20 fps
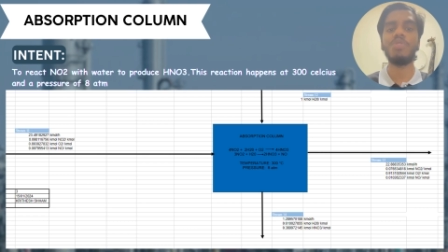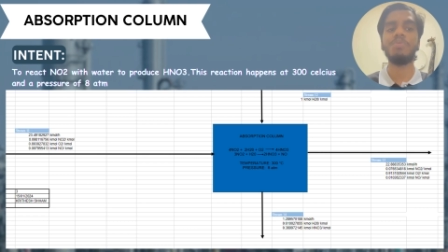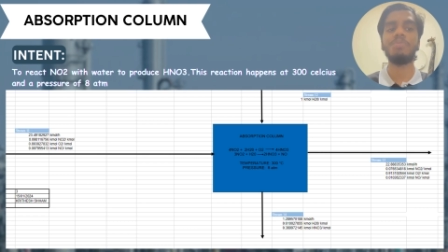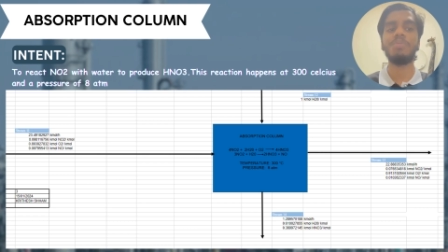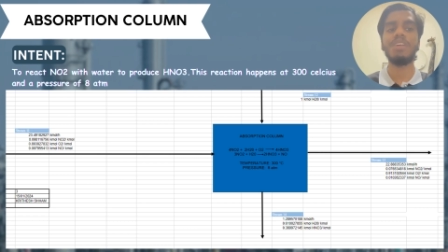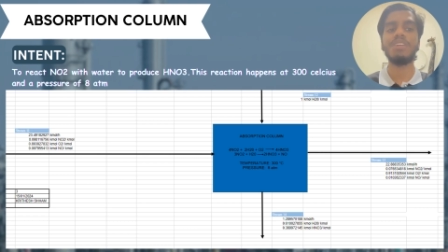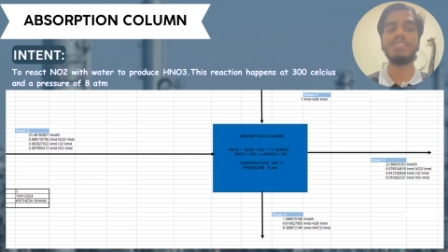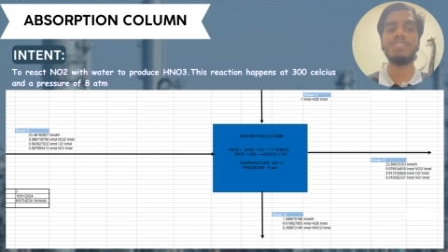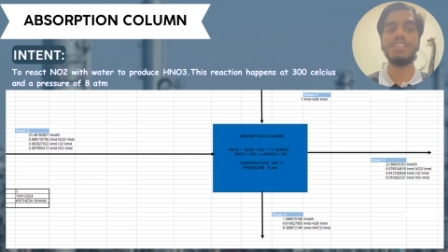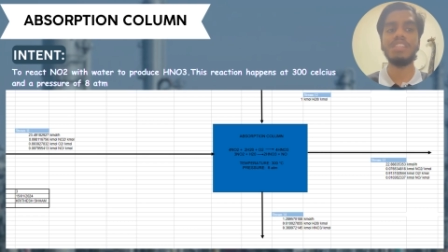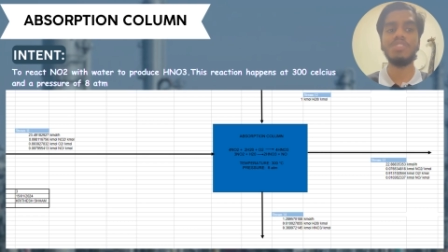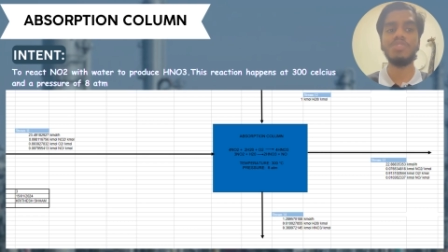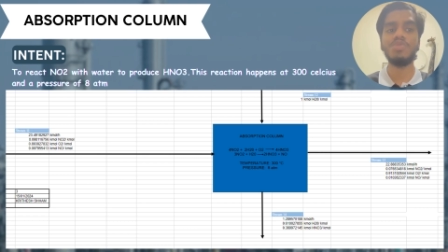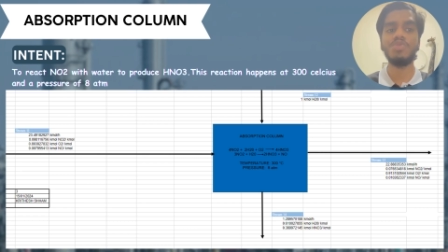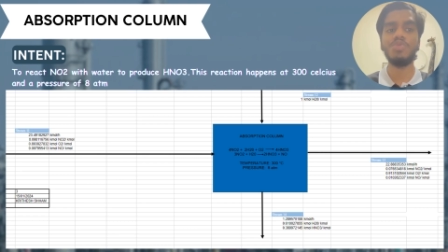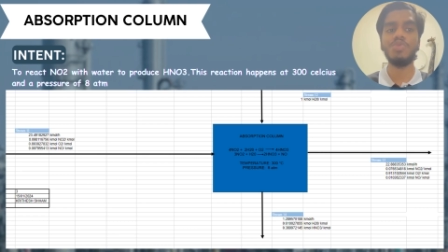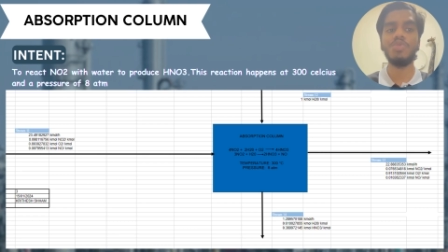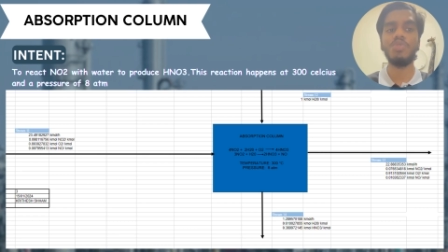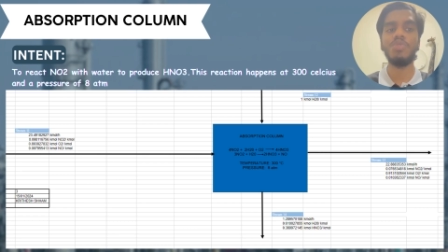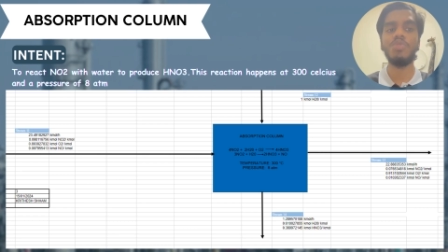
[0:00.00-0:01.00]
plus
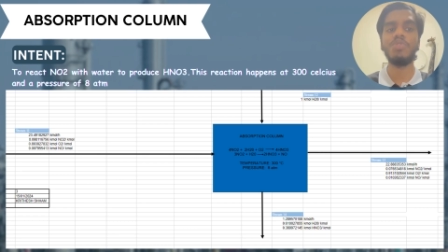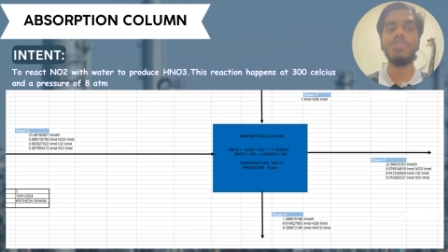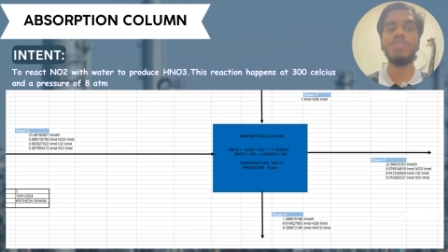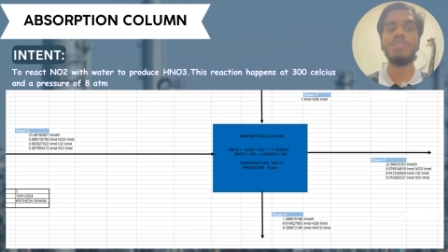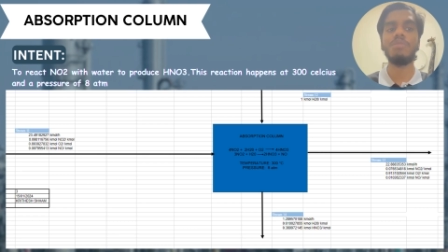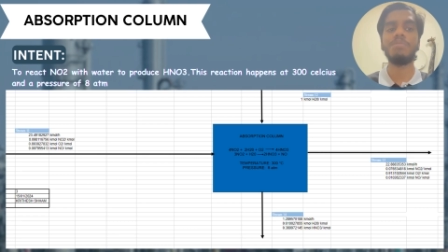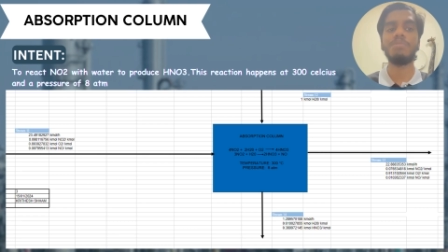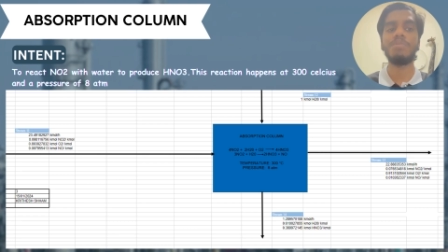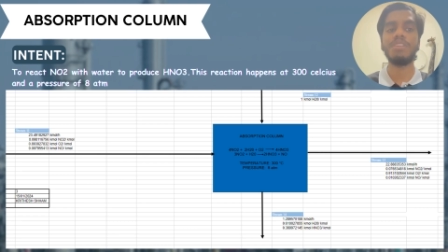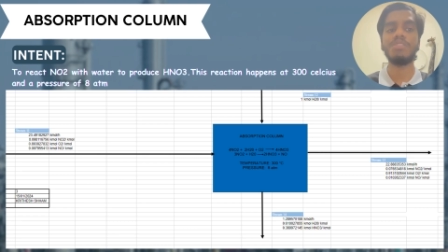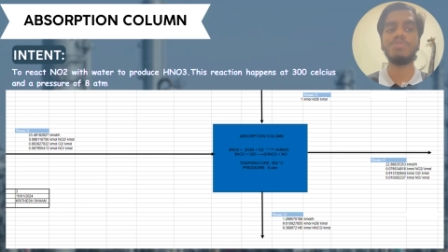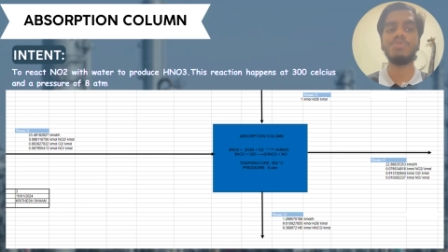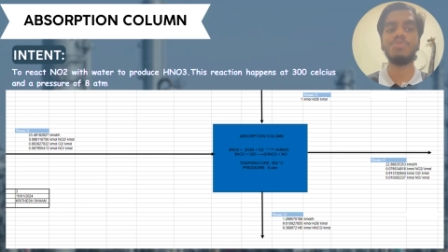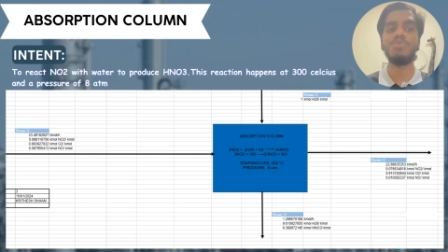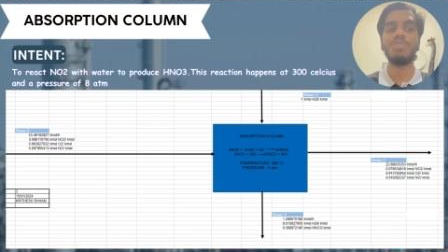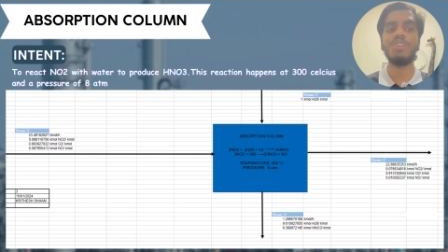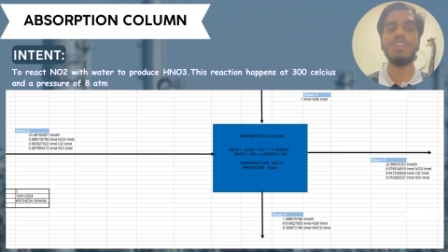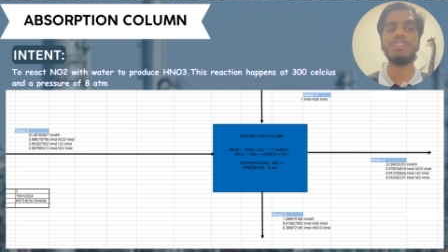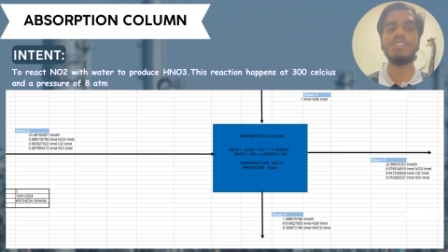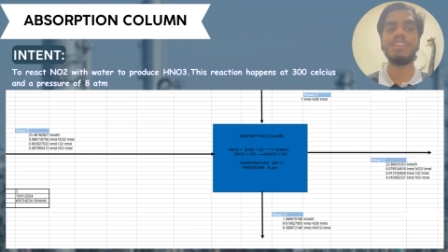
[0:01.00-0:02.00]
H2O plus
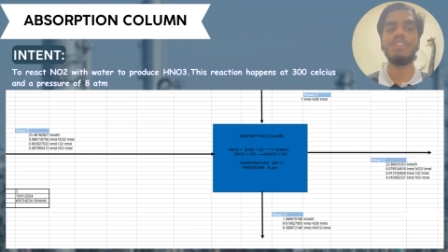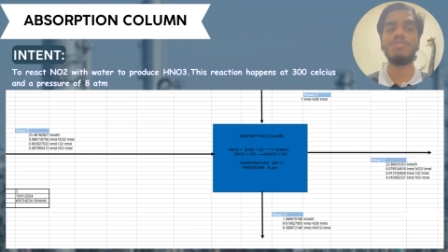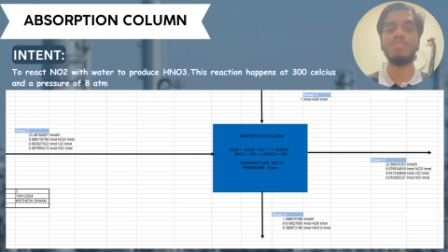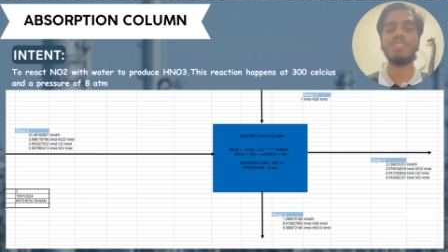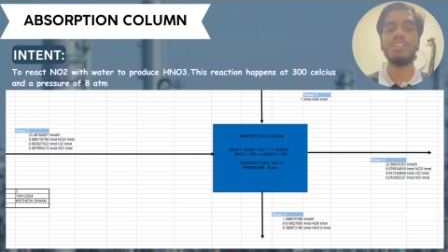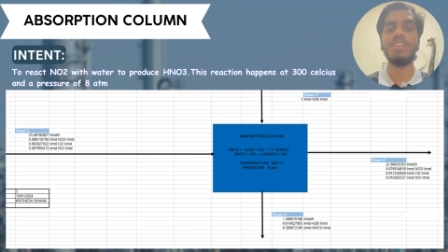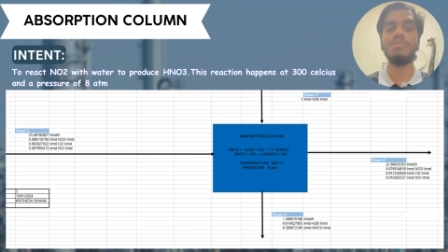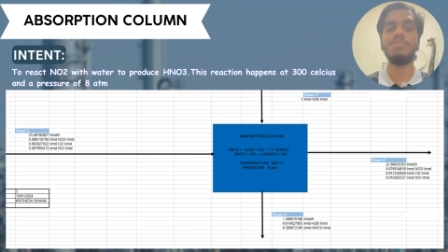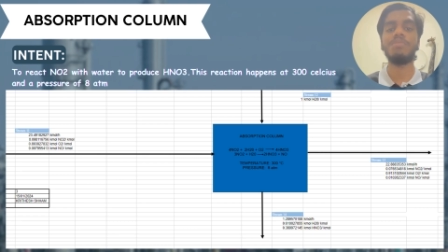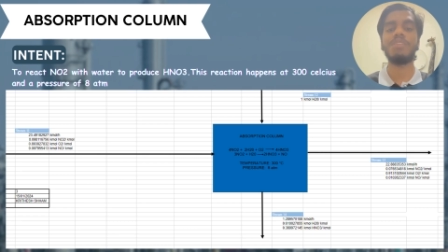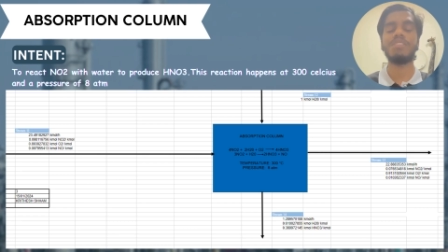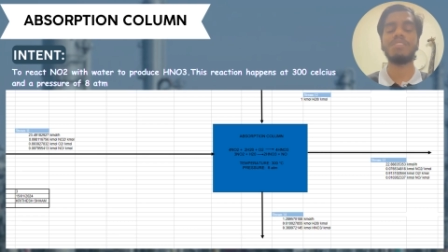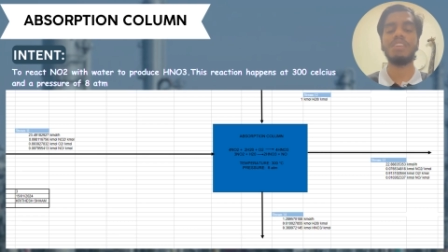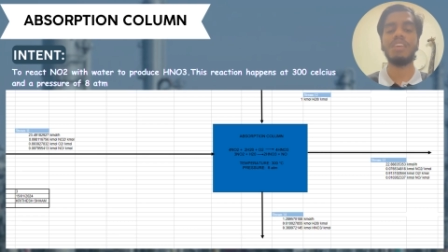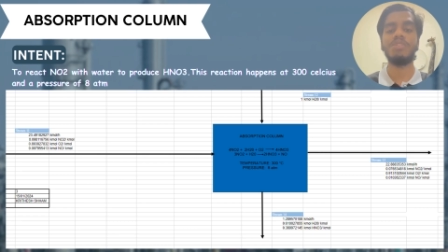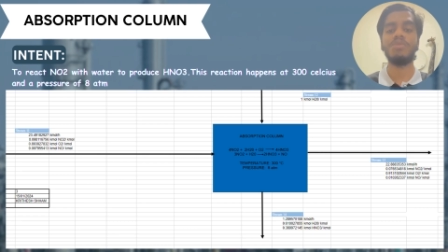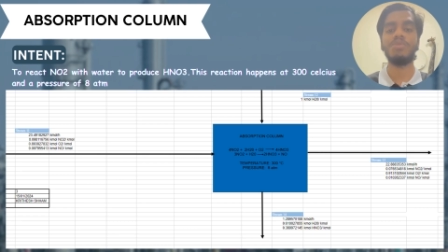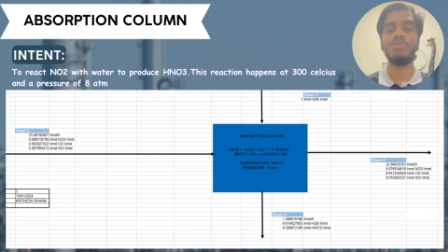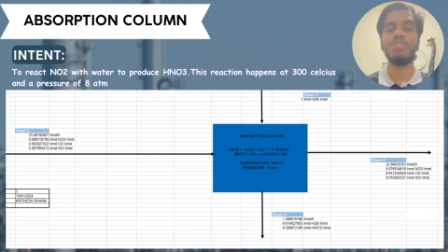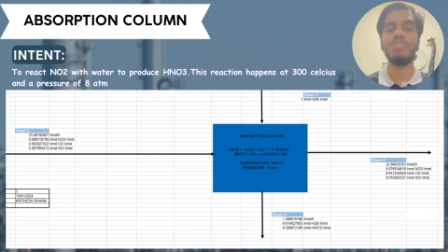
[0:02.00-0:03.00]
2HNO3 plus
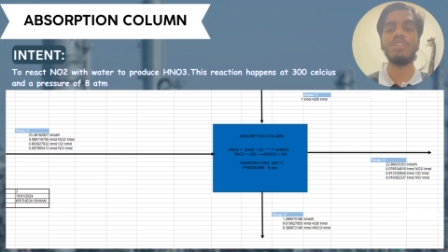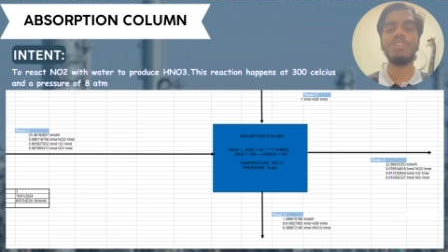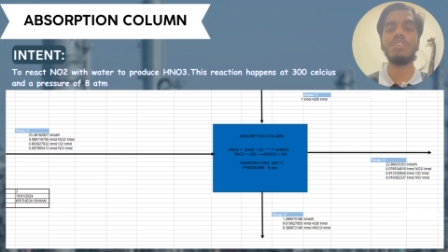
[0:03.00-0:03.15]
NO.